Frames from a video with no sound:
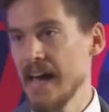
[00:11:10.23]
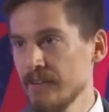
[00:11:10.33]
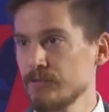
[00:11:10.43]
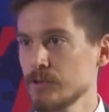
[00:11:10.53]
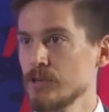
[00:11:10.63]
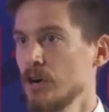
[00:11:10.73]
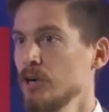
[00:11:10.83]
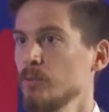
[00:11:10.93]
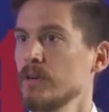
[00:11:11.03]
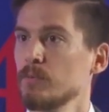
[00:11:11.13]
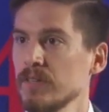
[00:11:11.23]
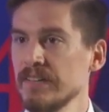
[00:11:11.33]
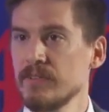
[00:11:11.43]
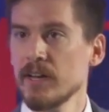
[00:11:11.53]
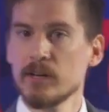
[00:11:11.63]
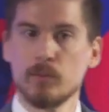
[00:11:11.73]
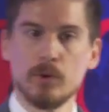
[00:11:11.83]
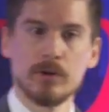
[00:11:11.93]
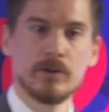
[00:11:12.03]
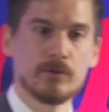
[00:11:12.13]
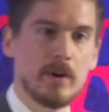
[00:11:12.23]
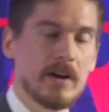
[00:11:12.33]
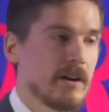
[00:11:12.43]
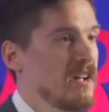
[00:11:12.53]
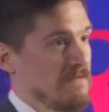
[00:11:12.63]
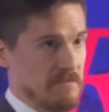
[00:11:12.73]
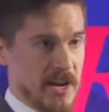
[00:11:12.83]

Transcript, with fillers: after Darwin, we're living in a world where,